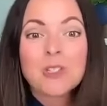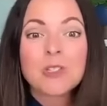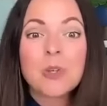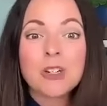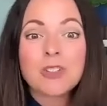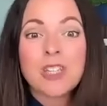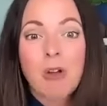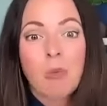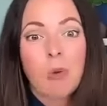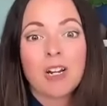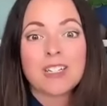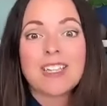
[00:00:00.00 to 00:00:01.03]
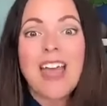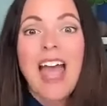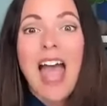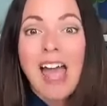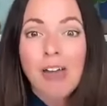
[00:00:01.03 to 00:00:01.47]
So here's how it works
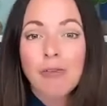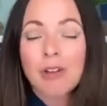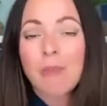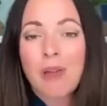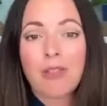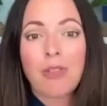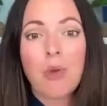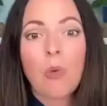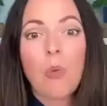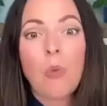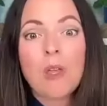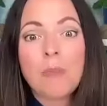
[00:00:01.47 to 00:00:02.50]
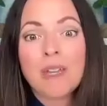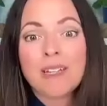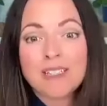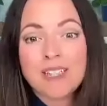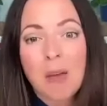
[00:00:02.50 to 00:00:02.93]
every month, we
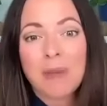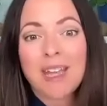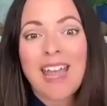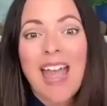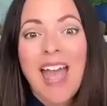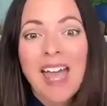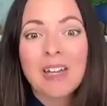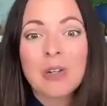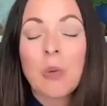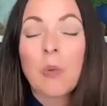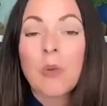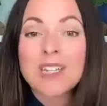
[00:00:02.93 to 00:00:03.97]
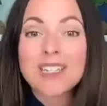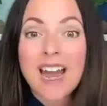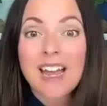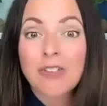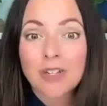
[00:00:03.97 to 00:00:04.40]
pick a topic and we
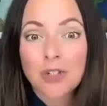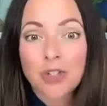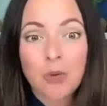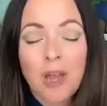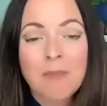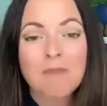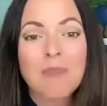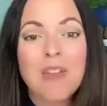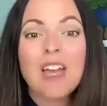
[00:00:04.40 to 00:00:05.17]
dive into it.